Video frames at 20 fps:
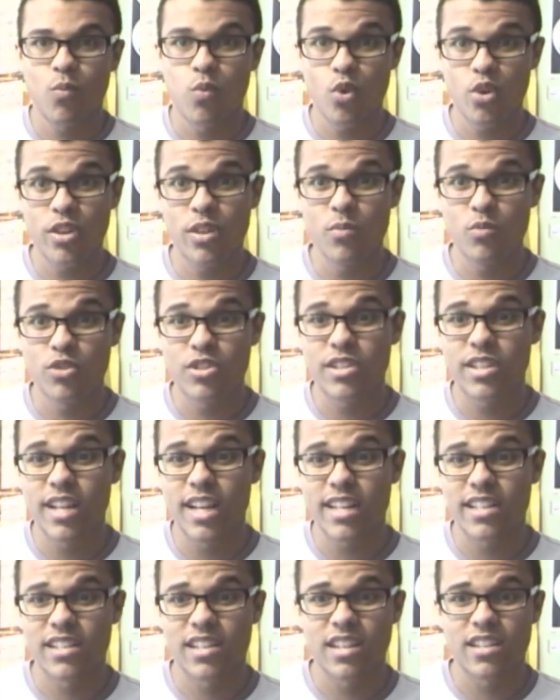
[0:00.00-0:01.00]
working would
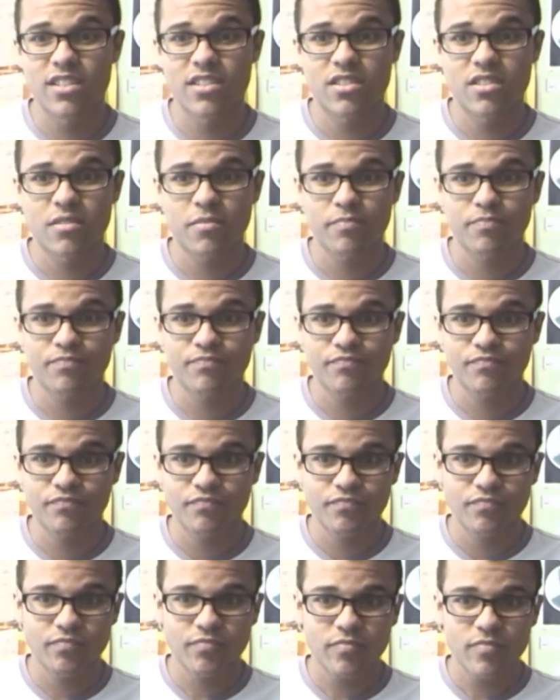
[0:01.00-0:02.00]
still exist,
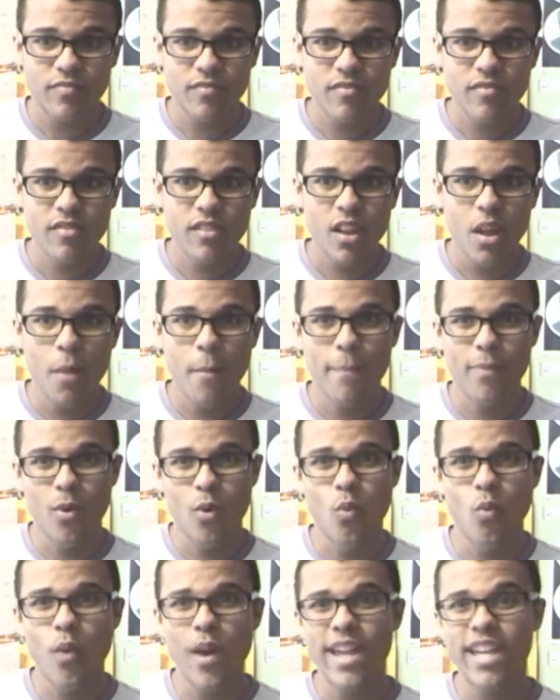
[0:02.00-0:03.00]

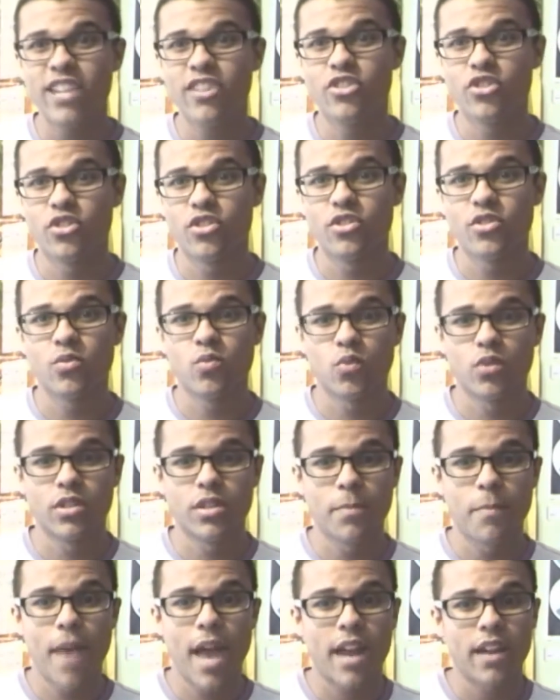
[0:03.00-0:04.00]
but wages
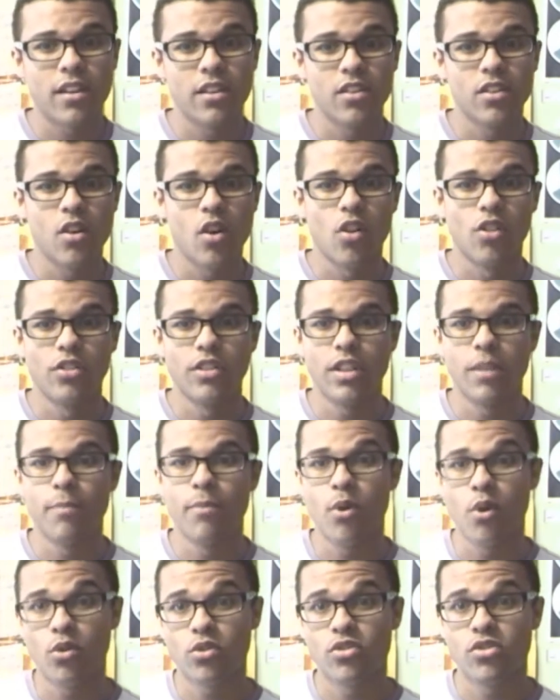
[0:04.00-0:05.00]
would depend on the
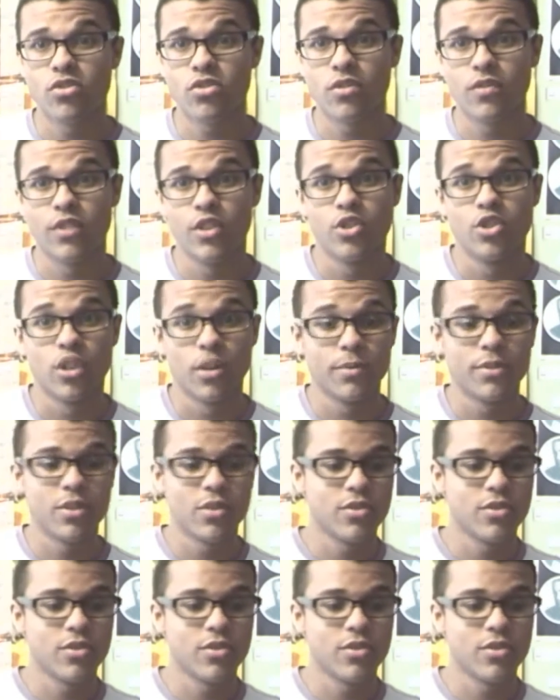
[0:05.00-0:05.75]
importance of your job.